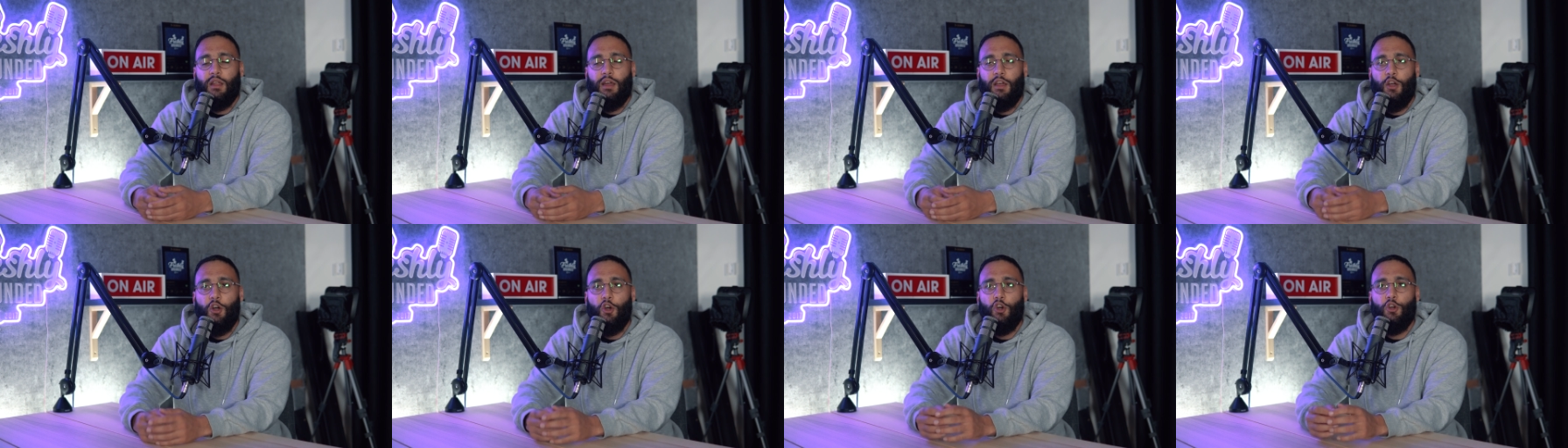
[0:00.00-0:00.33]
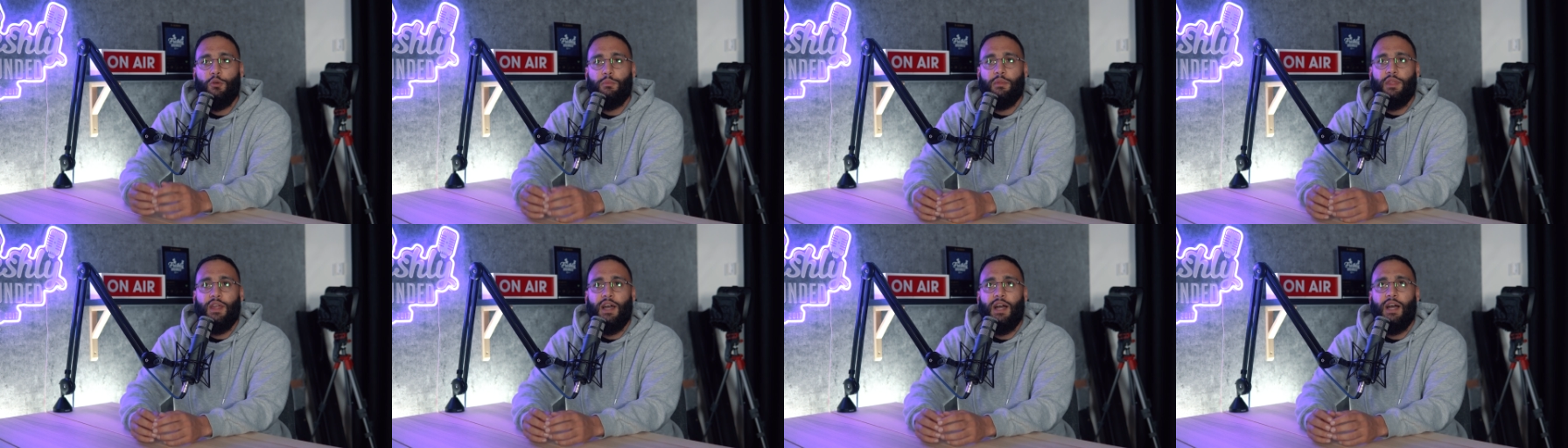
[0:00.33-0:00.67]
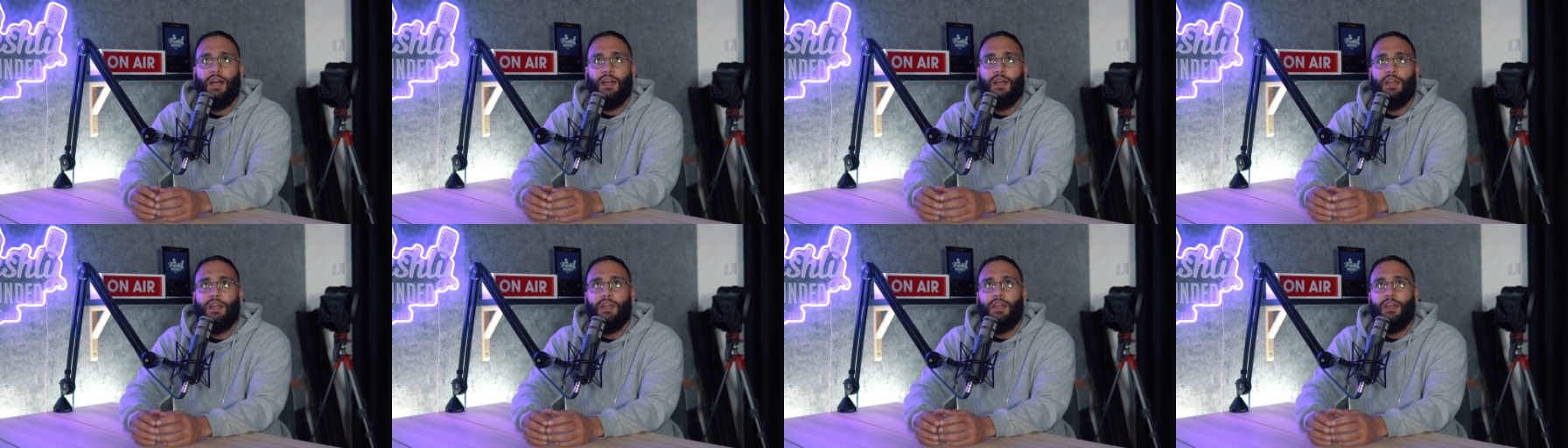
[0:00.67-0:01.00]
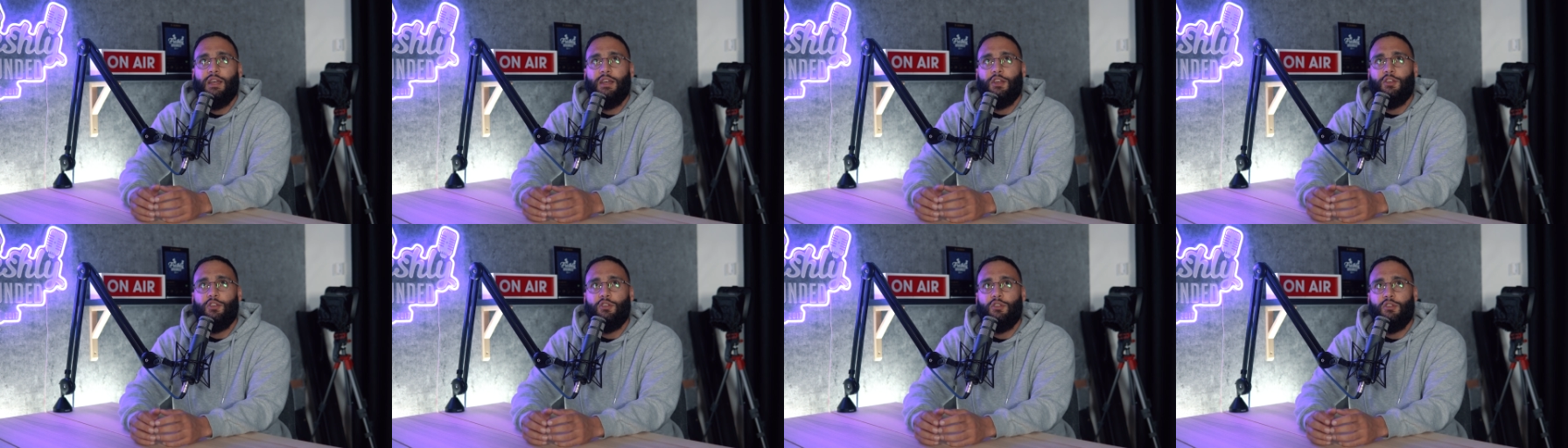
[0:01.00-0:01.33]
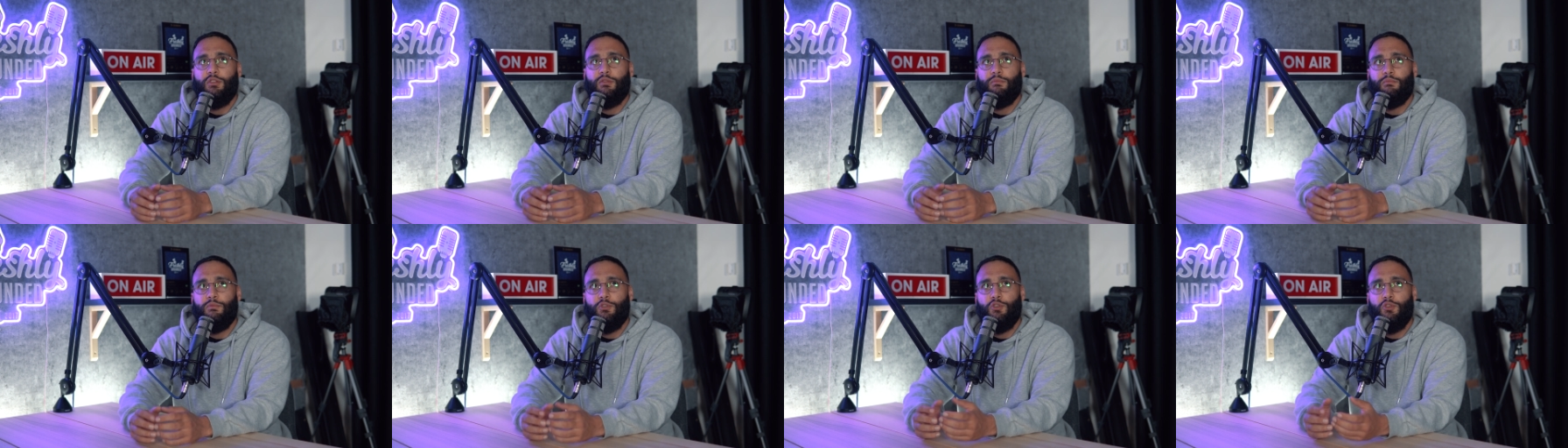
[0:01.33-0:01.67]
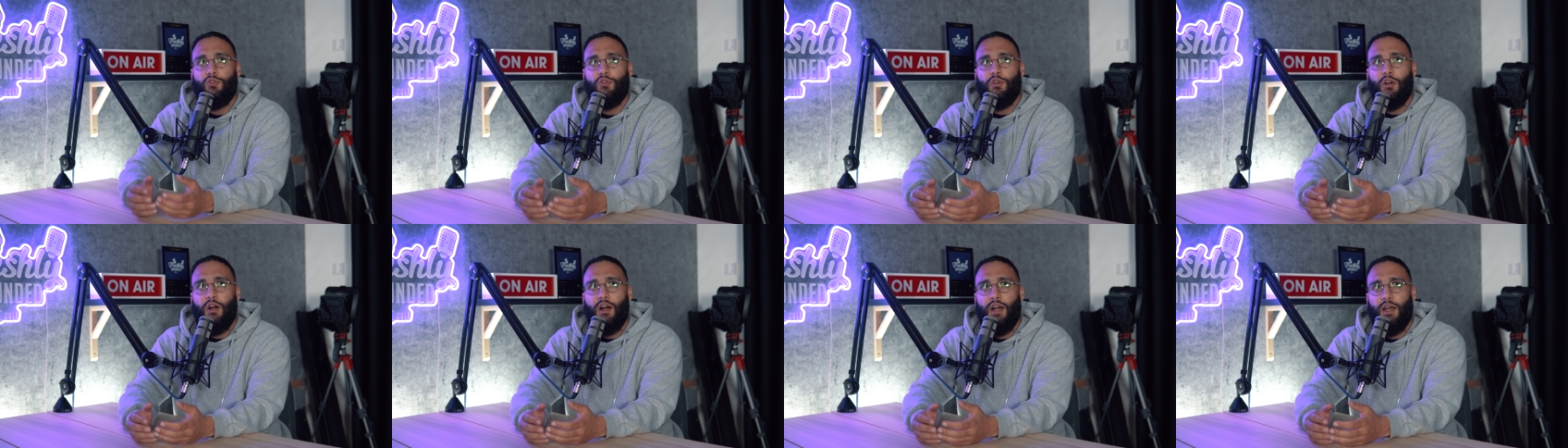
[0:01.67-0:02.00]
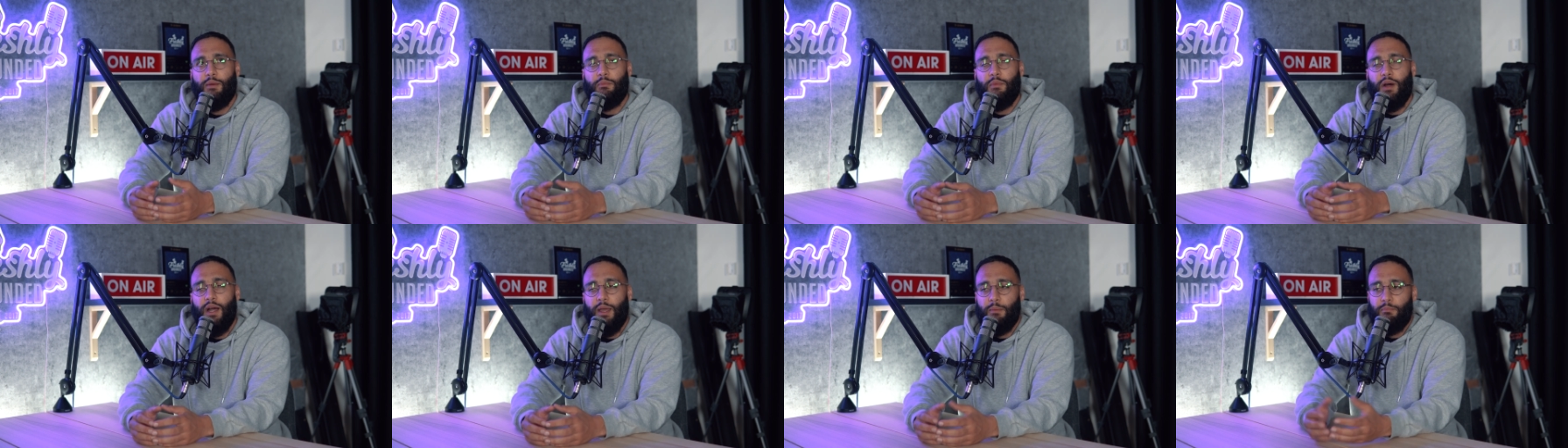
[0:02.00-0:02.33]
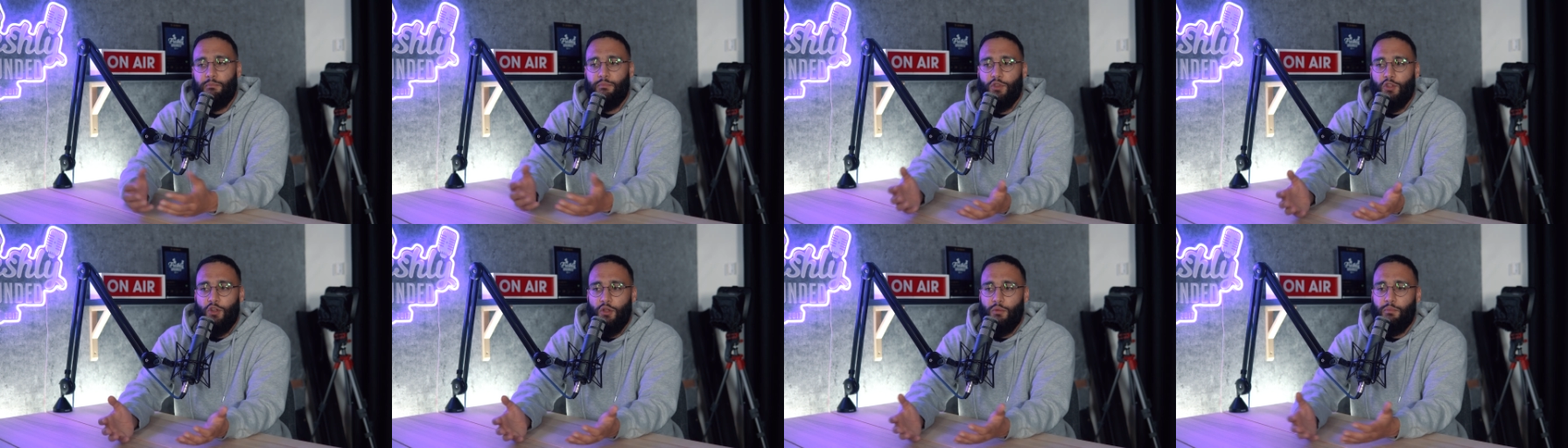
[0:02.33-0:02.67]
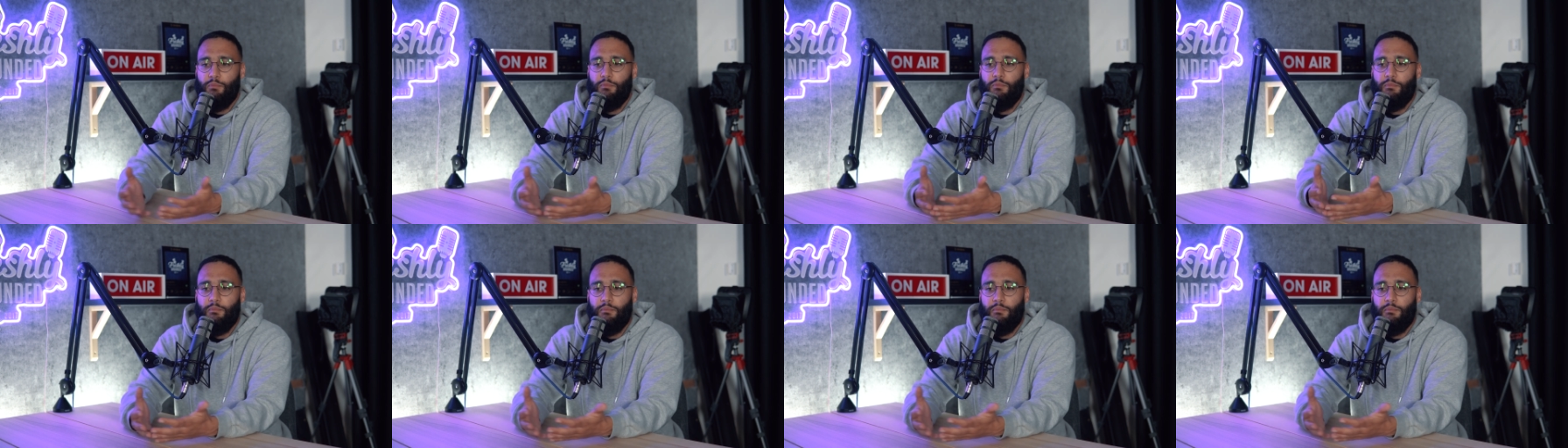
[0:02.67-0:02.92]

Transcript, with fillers: I hope that you guys, my, you know,